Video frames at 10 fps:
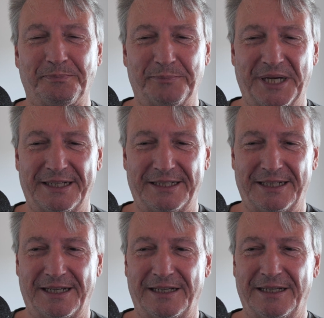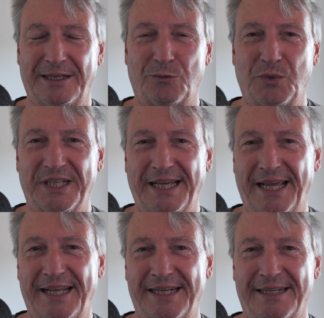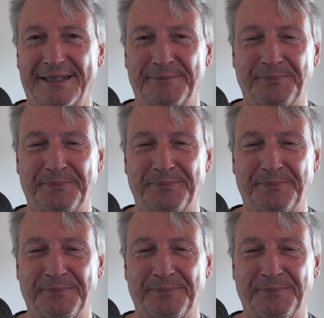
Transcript: But it will end.